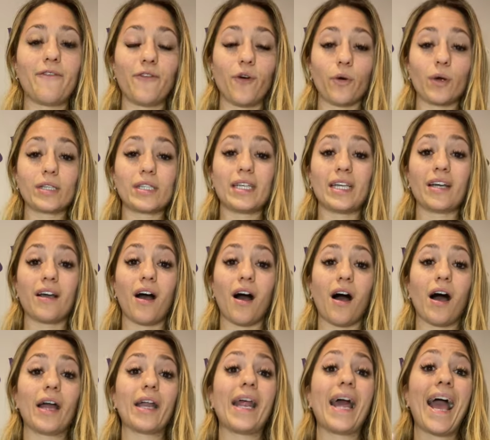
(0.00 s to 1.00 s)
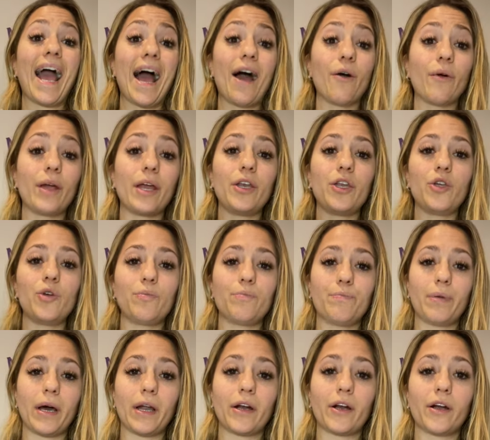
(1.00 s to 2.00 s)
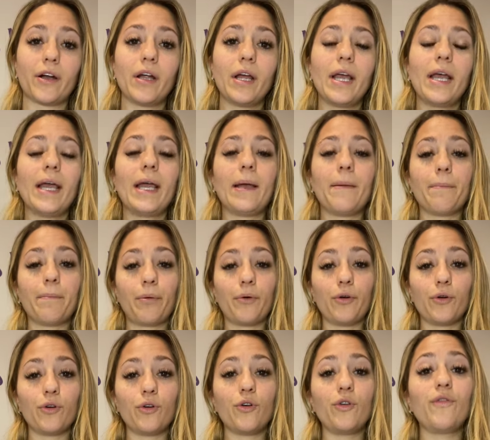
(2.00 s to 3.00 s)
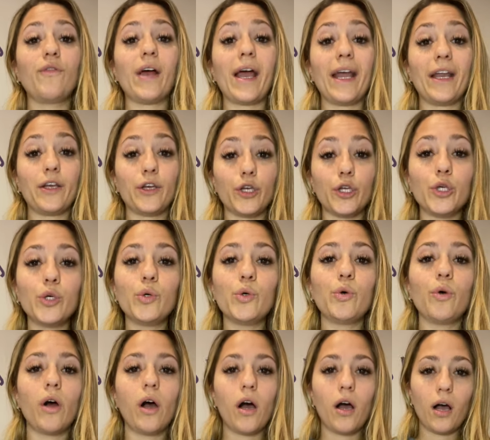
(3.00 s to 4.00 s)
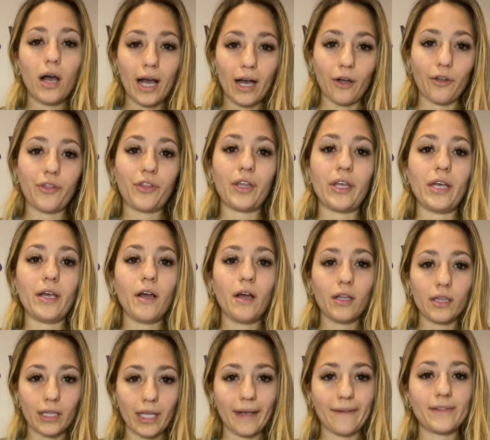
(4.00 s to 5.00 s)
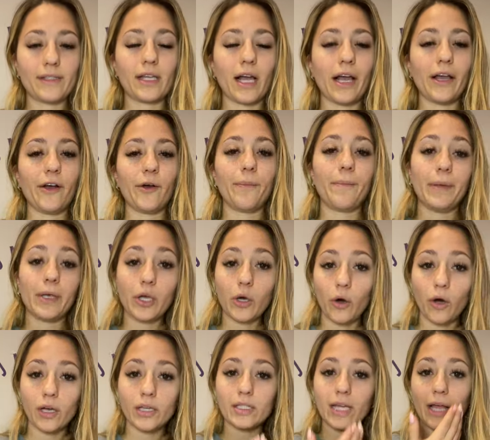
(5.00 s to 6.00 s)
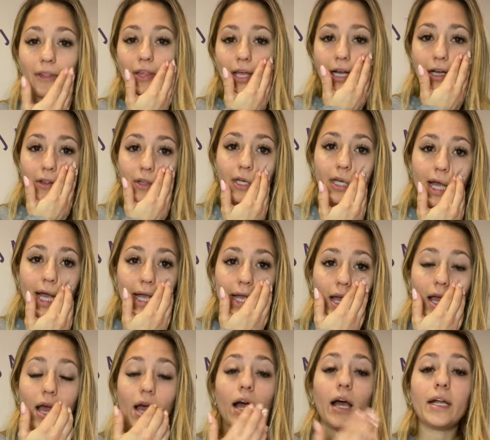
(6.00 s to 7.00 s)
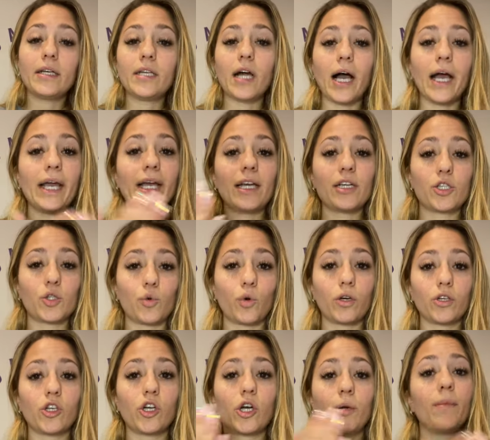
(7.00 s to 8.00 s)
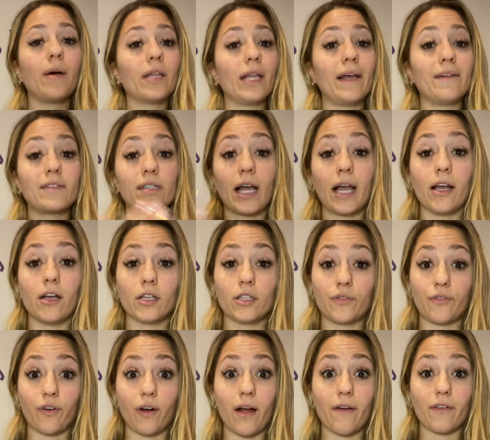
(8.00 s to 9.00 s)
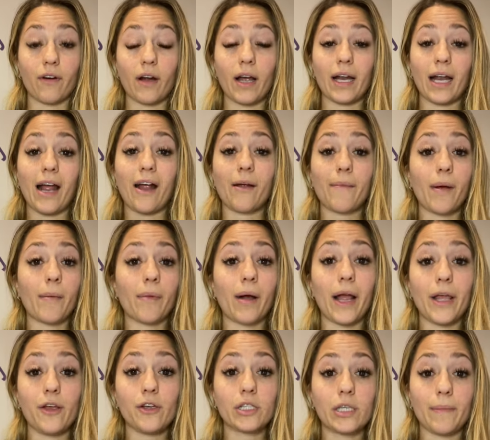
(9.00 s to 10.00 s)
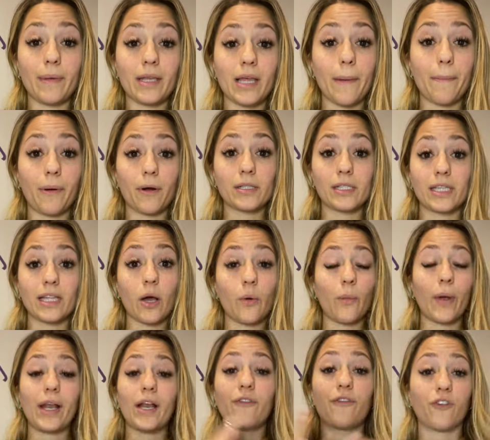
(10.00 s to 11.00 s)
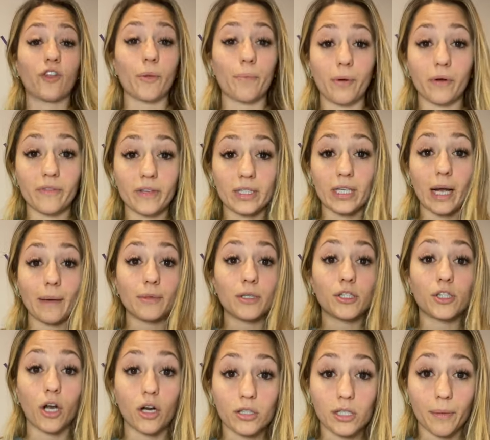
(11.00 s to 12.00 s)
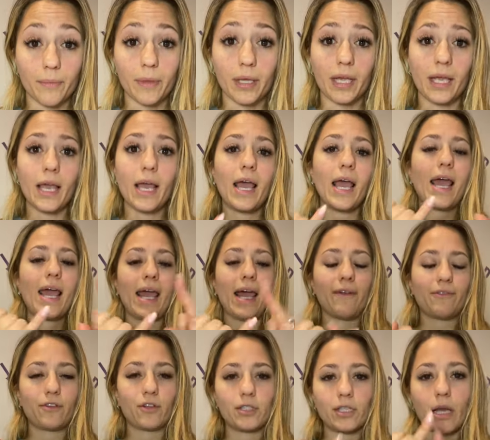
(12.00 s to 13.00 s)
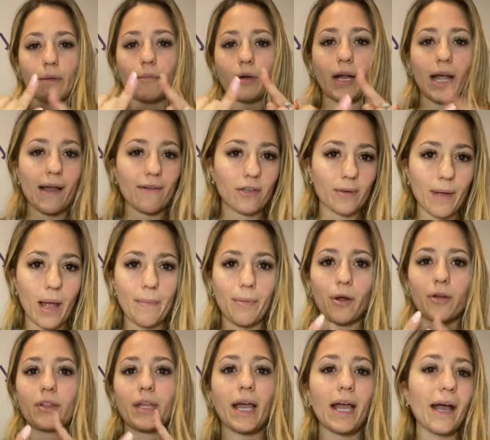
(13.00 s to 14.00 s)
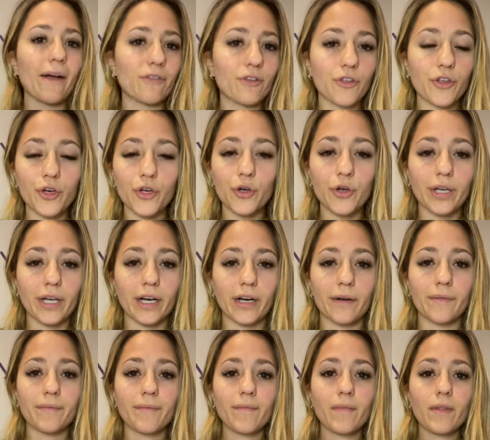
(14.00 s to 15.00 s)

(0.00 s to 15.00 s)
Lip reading: focusing on how can you better improve a new healthy lifestyle. Because at the end of the day, a diet is short term, a lifestyle is forever. And I remember I used to be that person that waited for the perfect time to start something. After summer, after my birthday, after the new year.